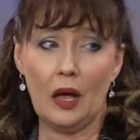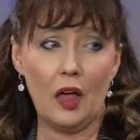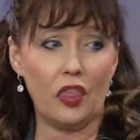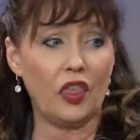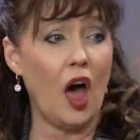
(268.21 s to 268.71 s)

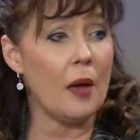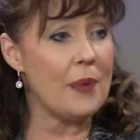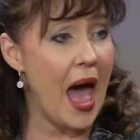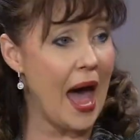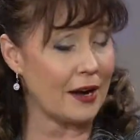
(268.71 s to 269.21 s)
uh, thought
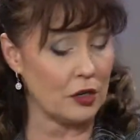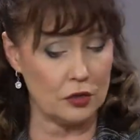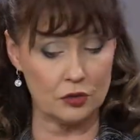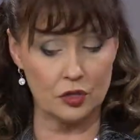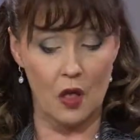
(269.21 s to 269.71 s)

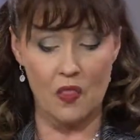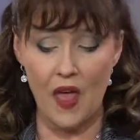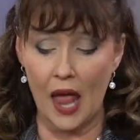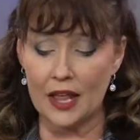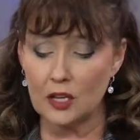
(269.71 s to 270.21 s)
patterns
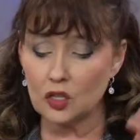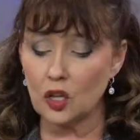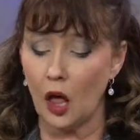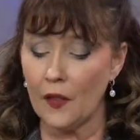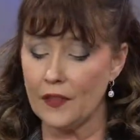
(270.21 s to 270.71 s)
that
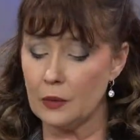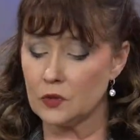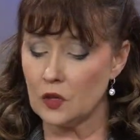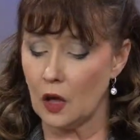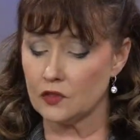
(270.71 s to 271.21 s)
exalt
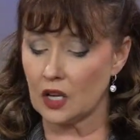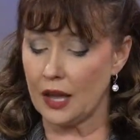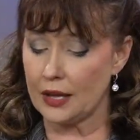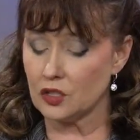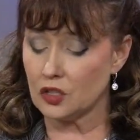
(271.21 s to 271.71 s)
themselves
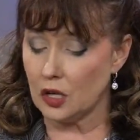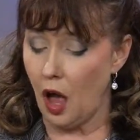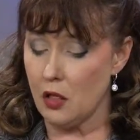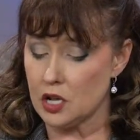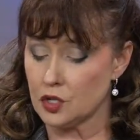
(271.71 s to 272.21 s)
against the
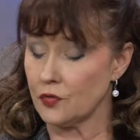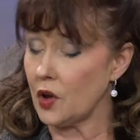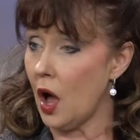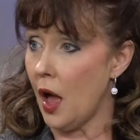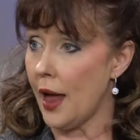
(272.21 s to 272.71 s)
knowledge of
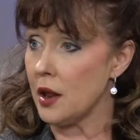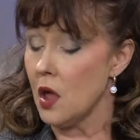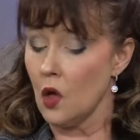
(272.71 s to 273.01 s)
God.